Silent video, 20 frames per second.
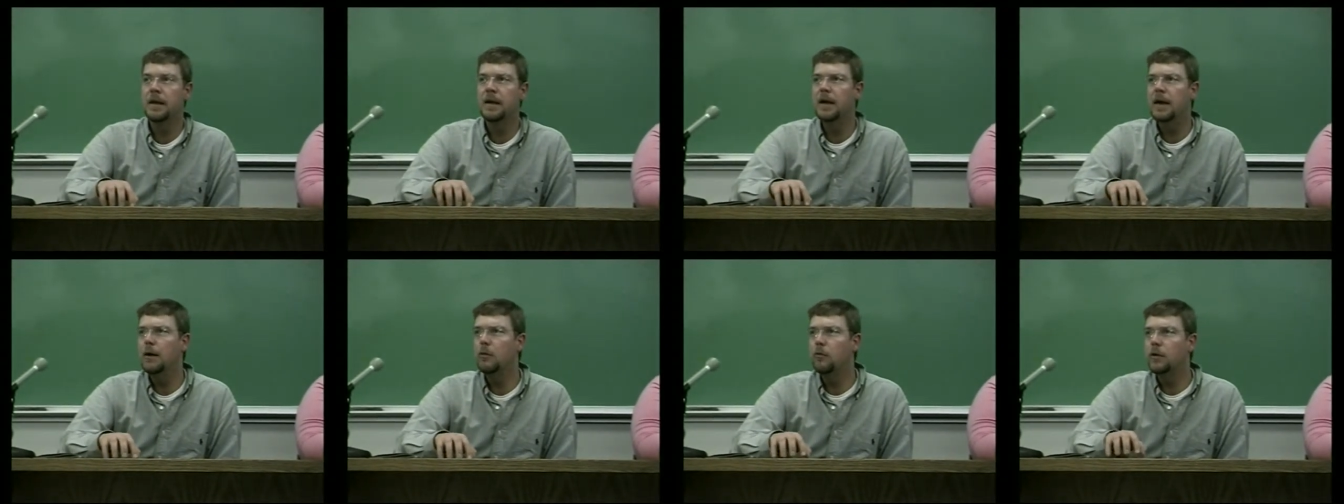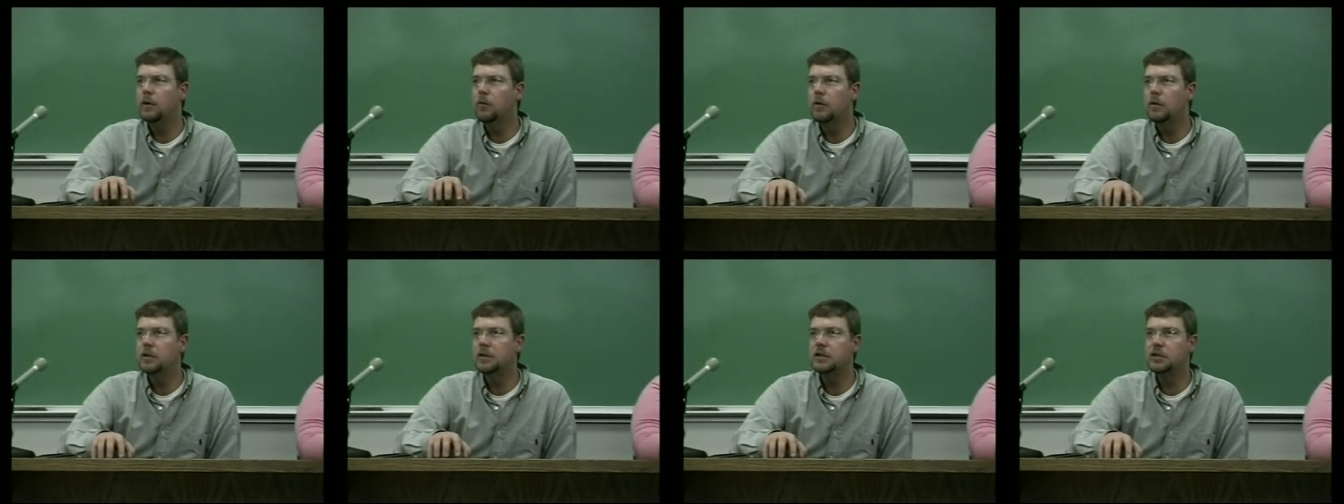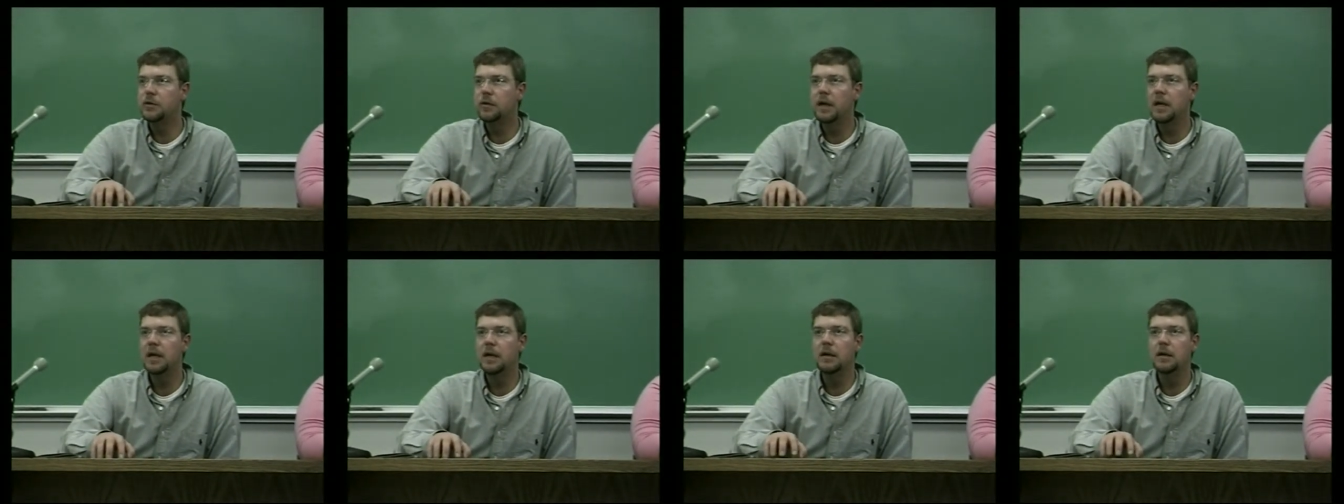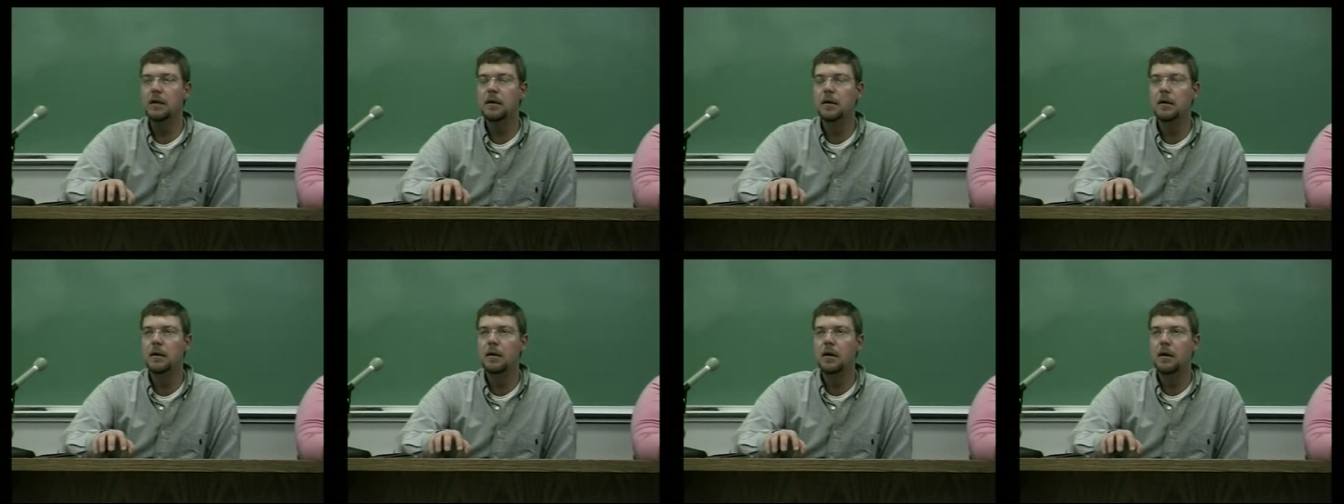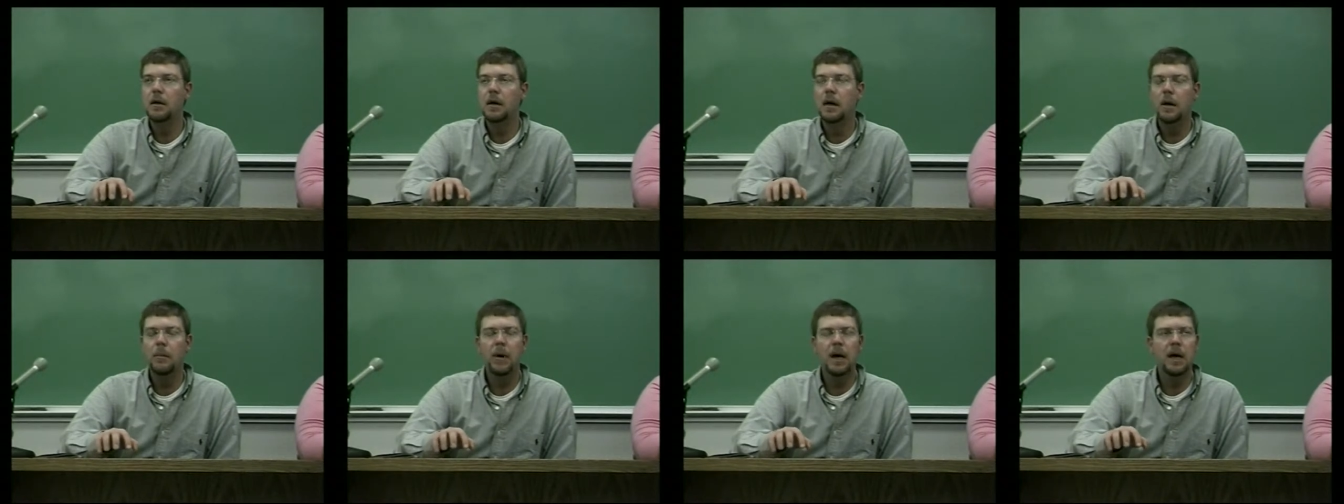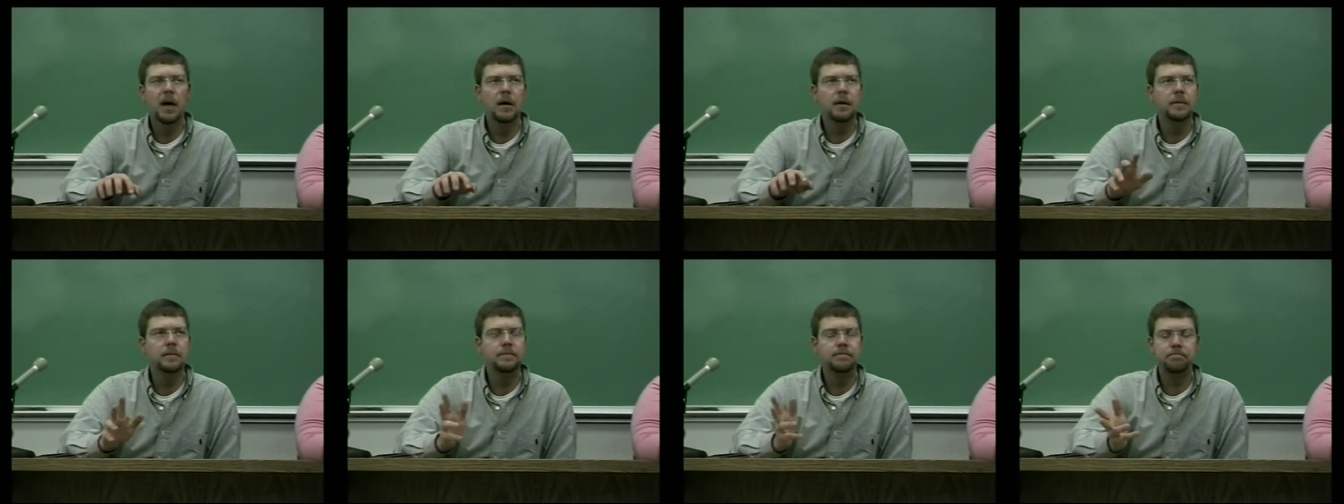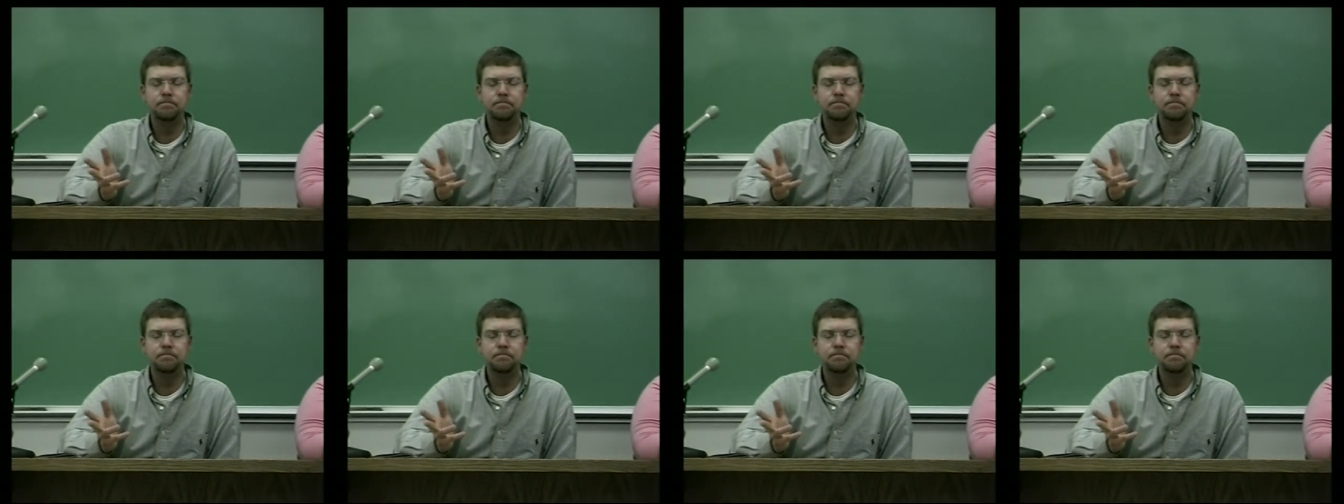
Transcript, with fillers: And we weren't trained. About